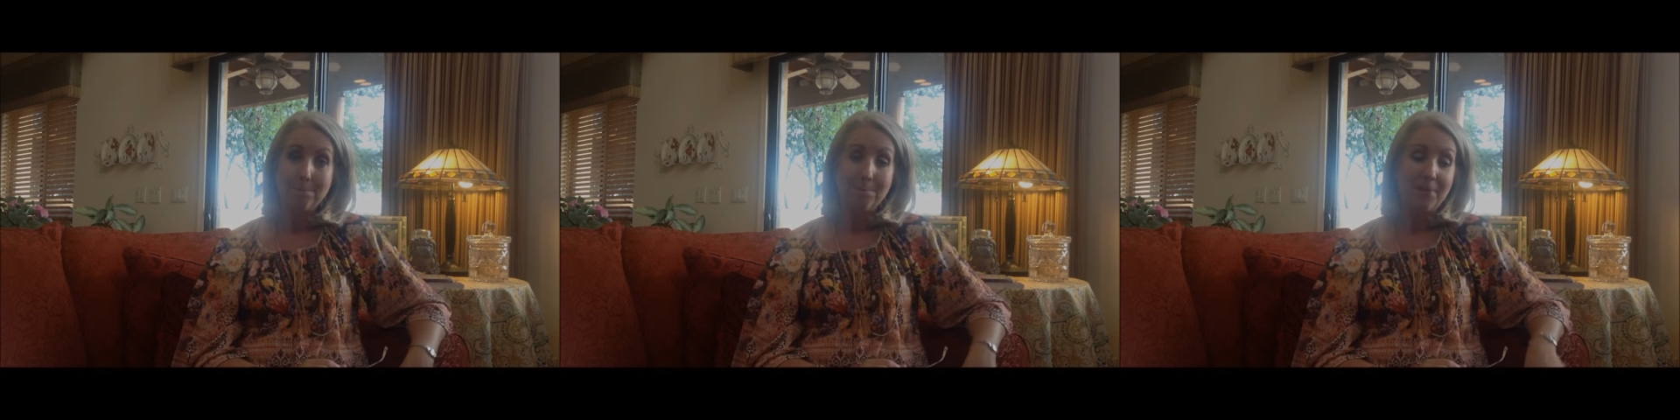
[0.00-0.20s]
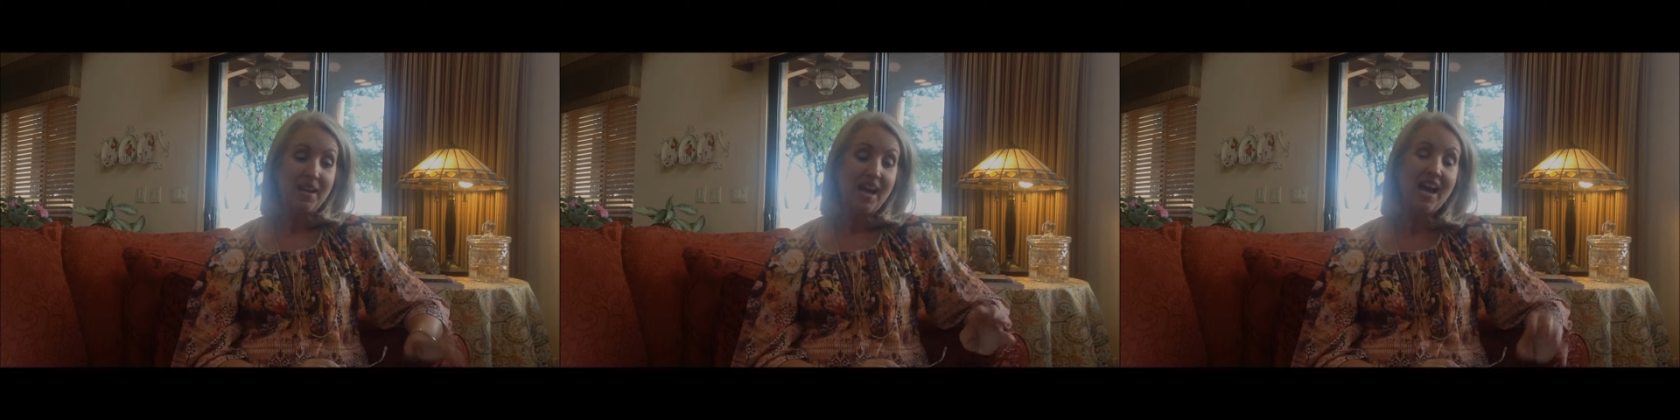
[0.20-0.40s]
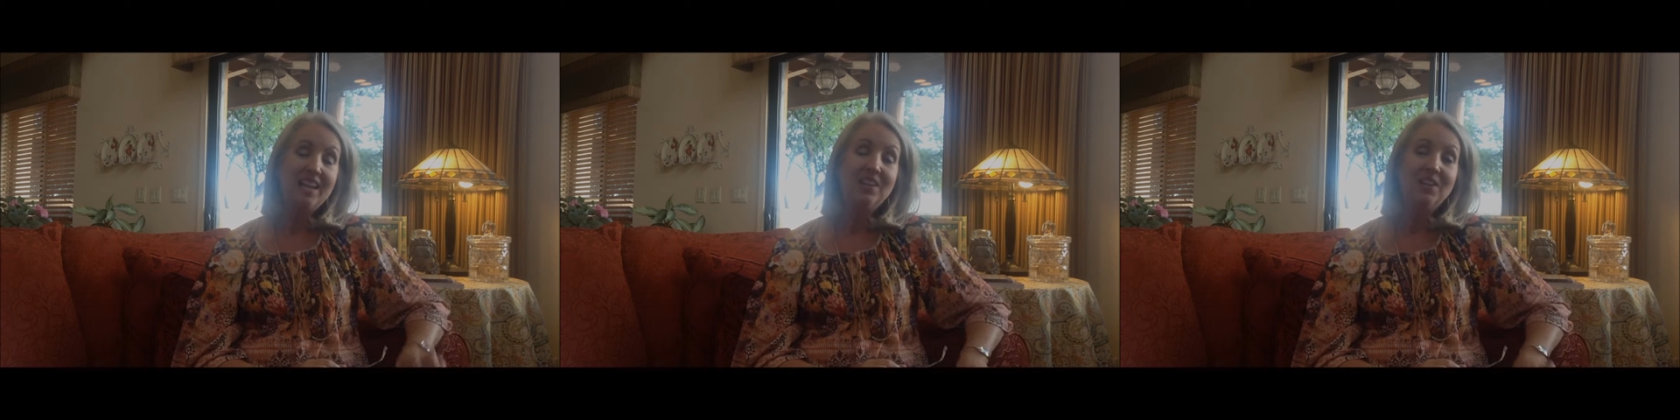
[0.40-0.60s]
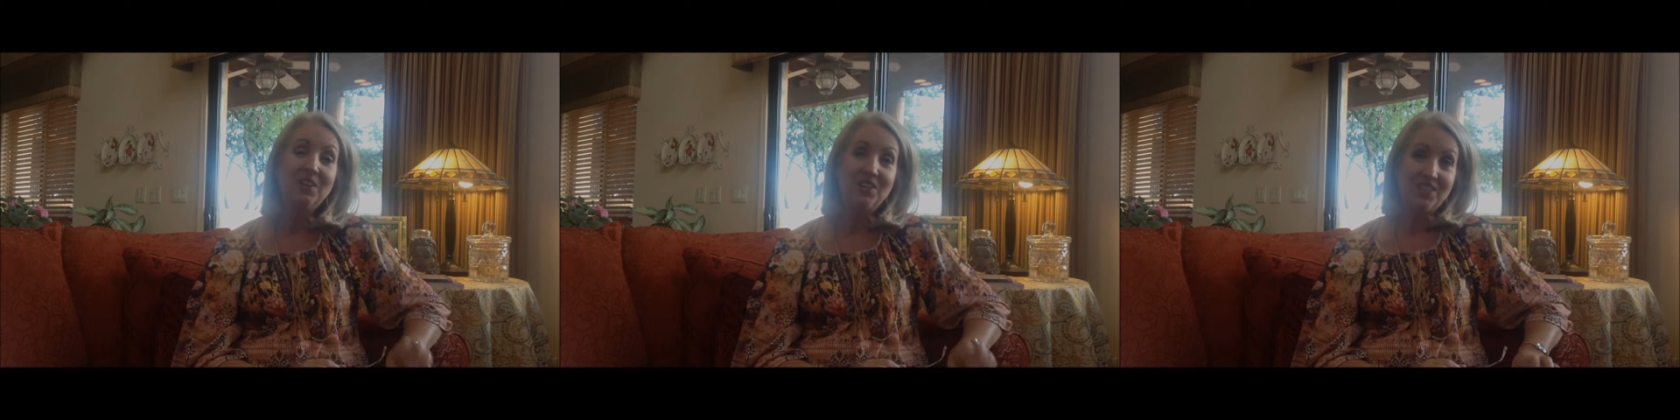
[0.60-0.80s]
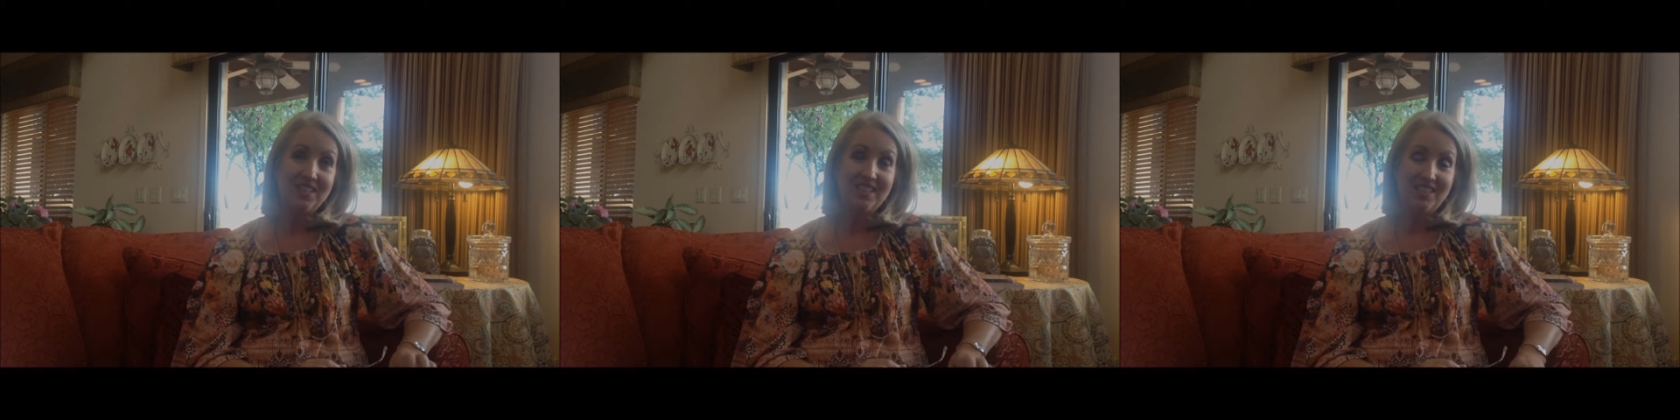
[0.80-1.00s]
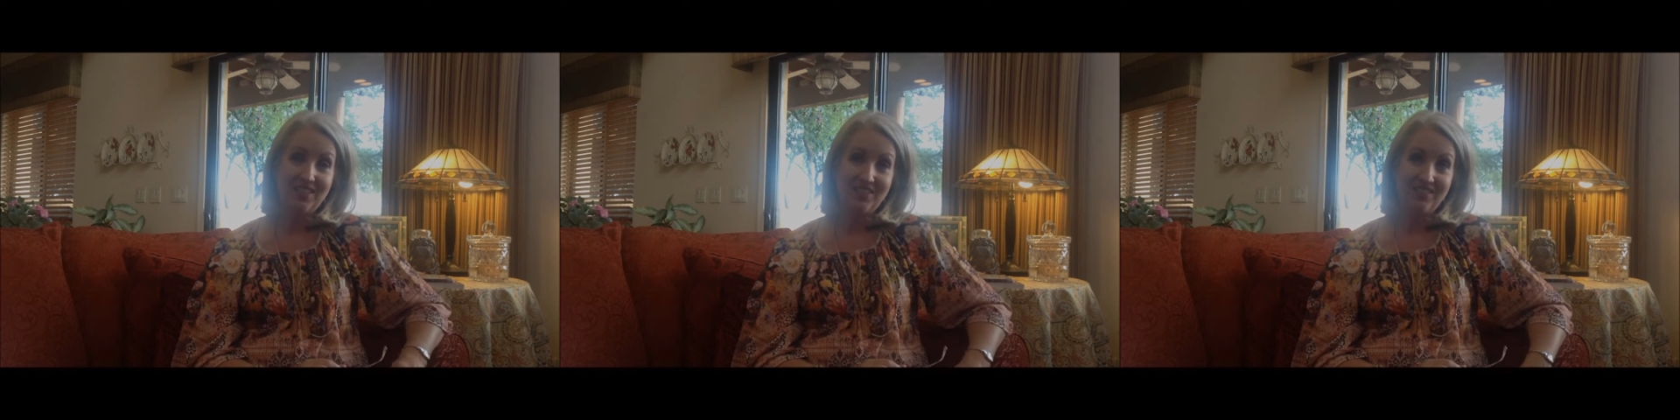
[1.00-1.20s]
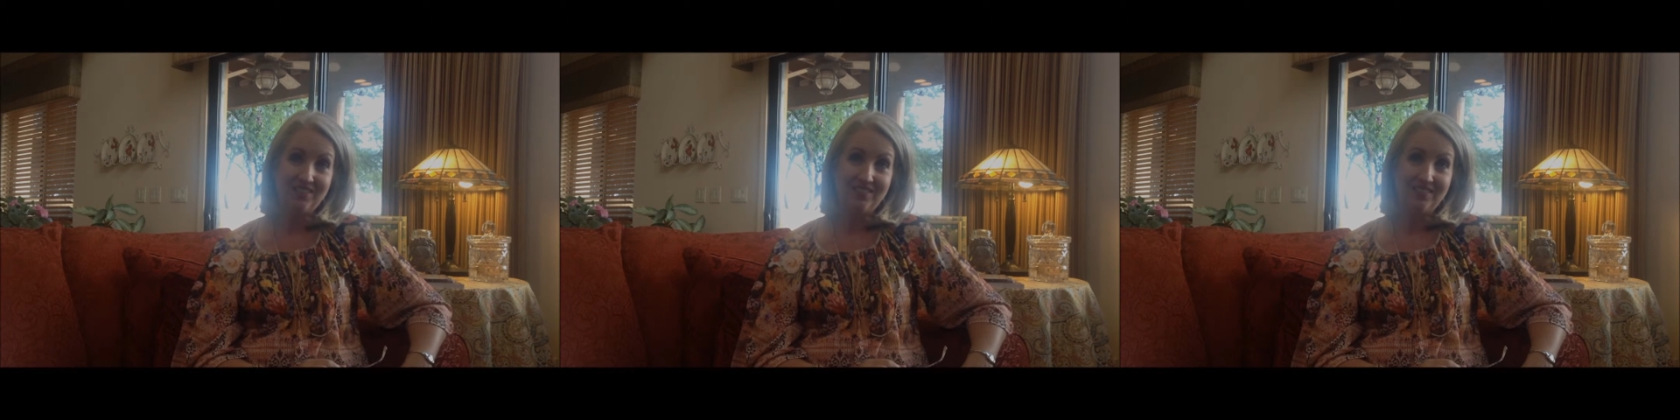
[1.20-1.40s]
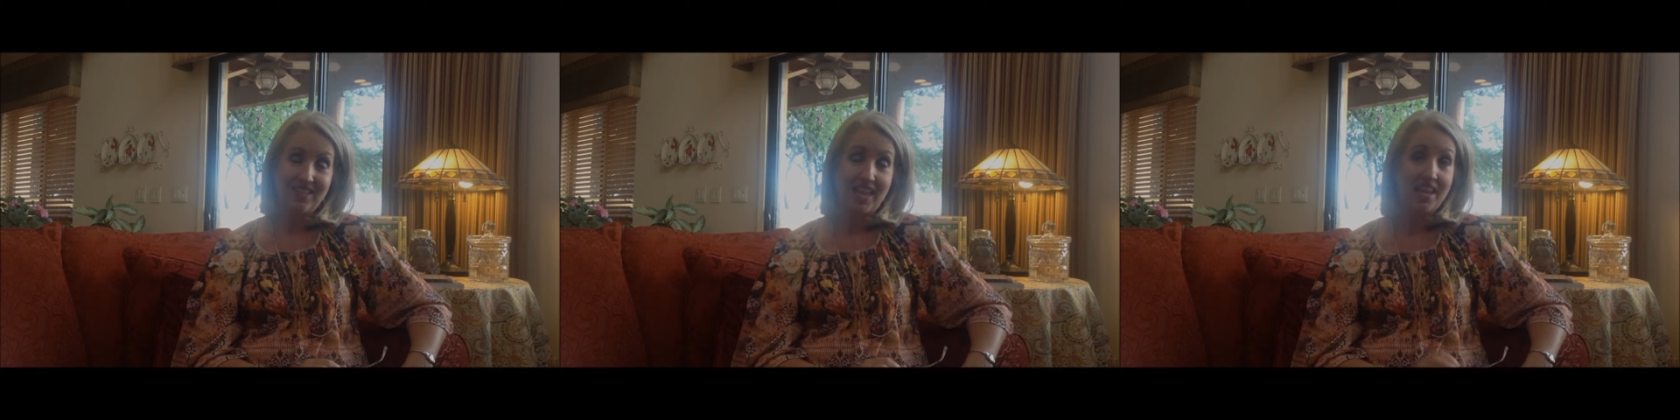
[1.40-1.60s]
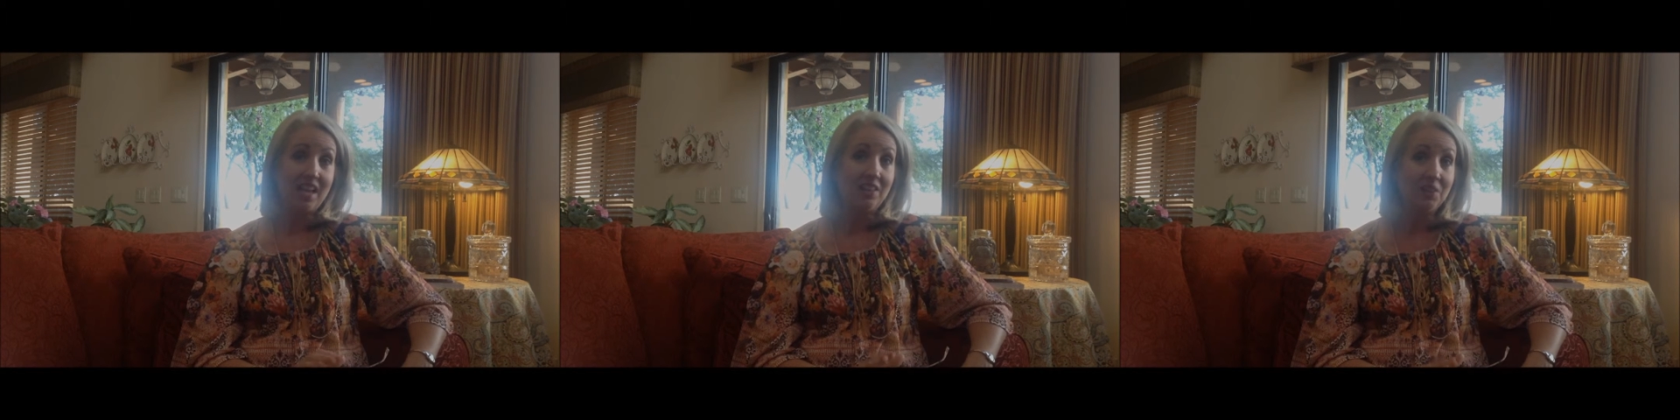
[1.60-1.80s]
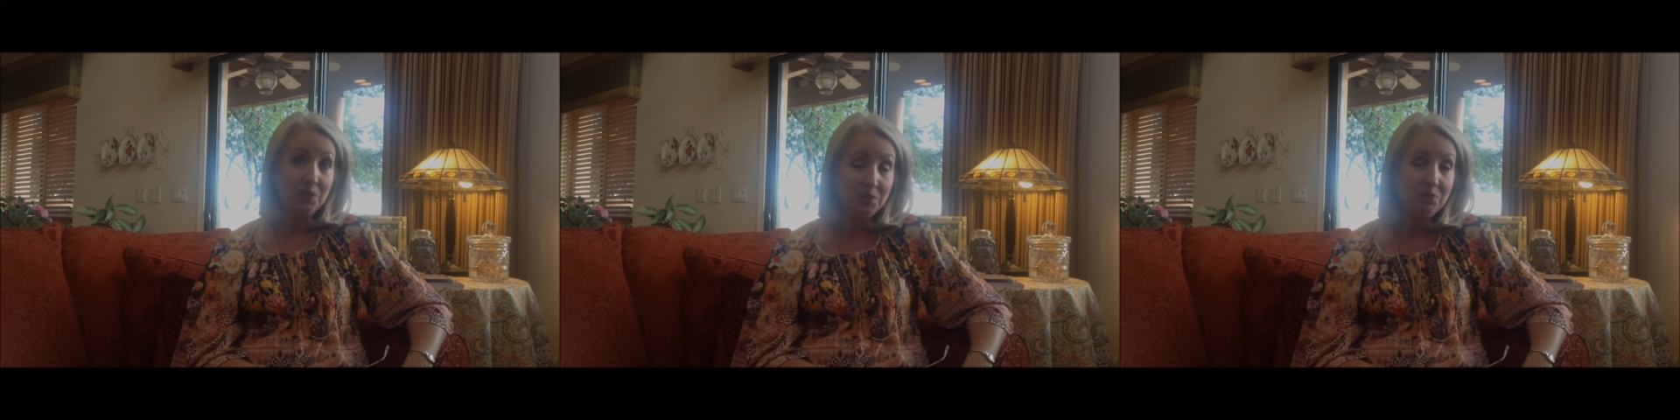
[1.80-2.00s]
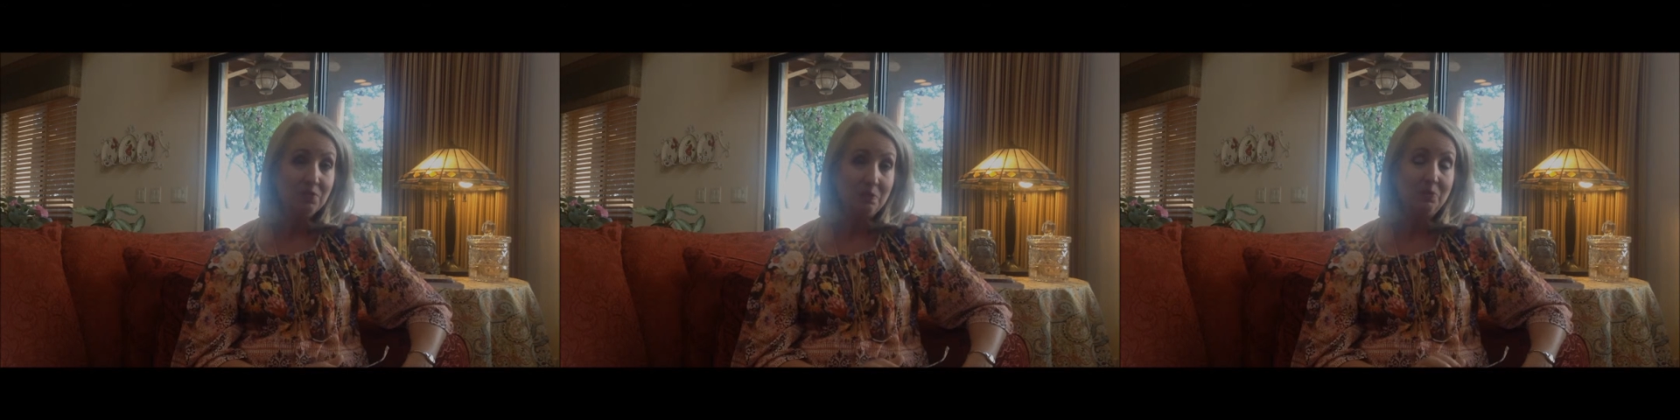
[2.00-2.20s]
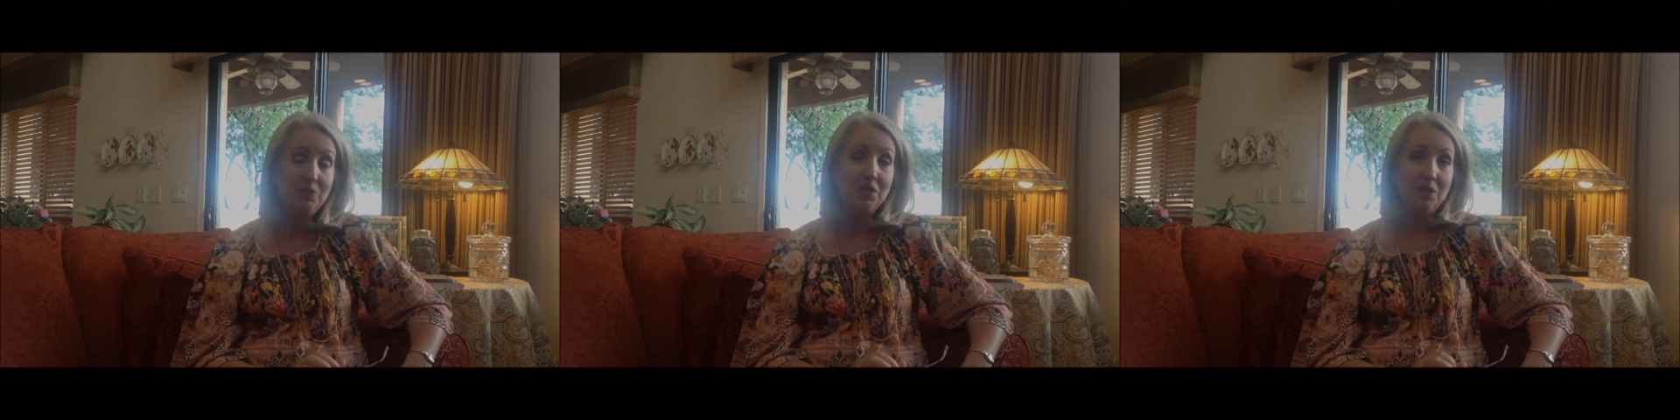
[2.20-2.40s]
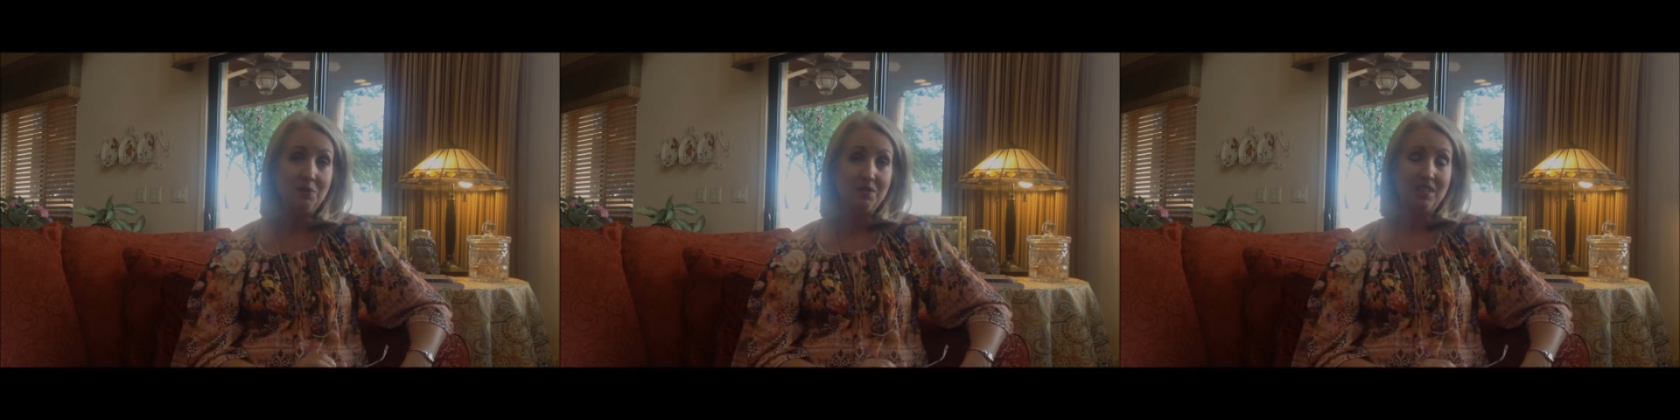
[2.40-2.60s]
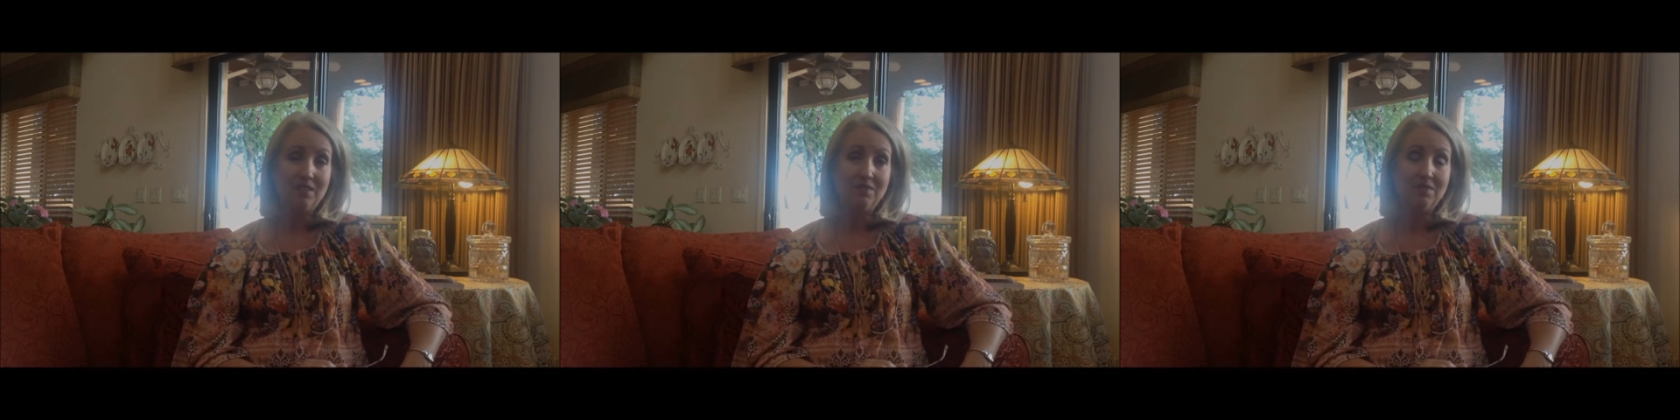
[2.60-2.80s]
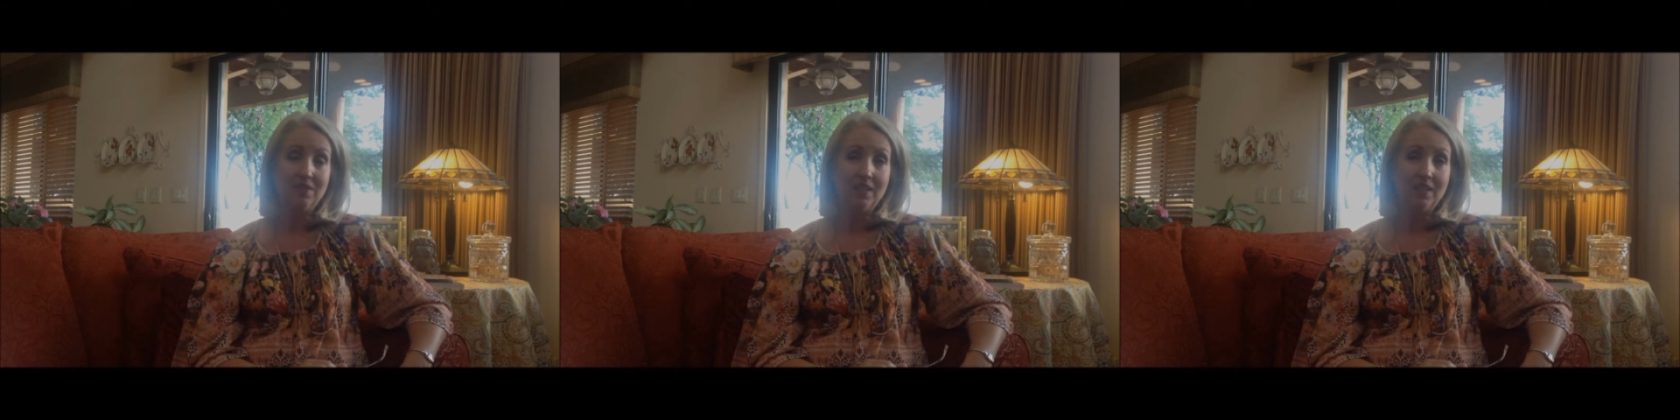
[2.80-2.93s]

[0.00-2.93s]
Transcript: But I learn here, and I learned from Joseph,